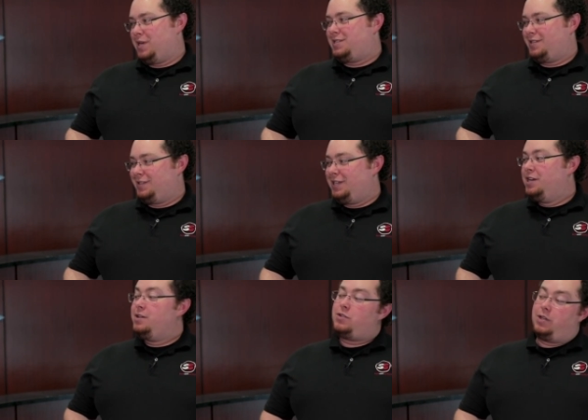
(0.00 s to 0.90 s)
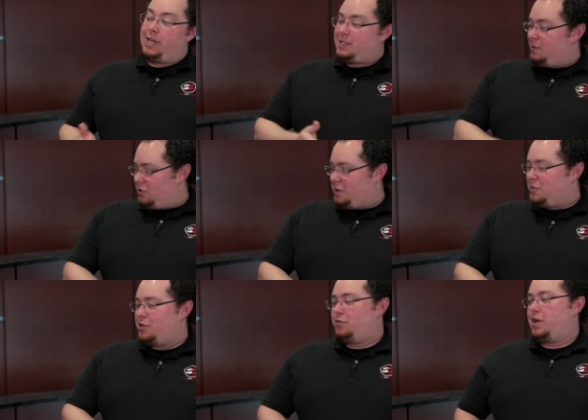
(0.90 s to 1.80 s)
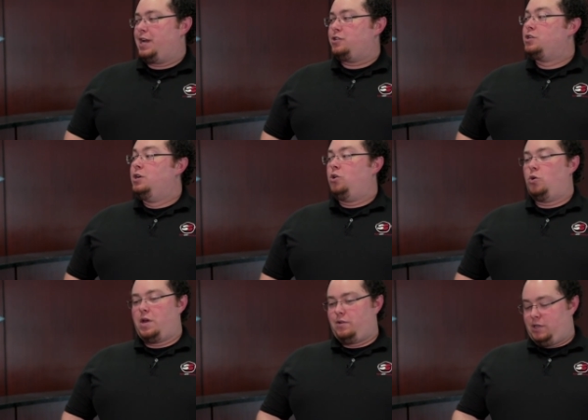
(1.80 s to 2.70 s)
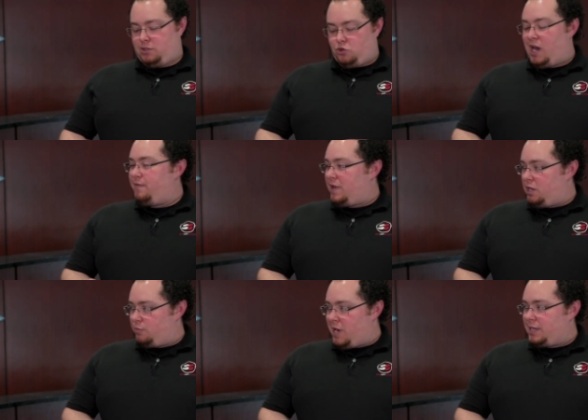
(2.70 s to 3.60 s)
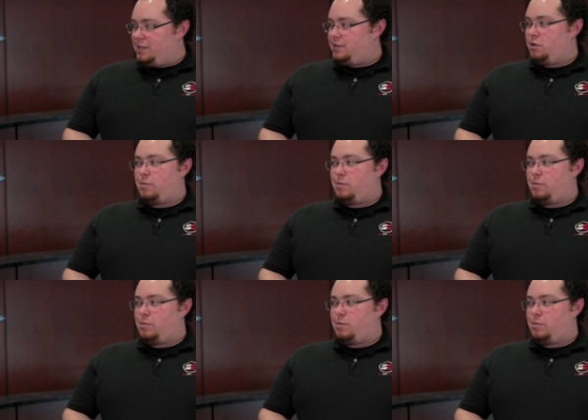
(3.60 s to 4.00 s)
basically. So the next time you come into the range, cool. or whether it's dry fire practice or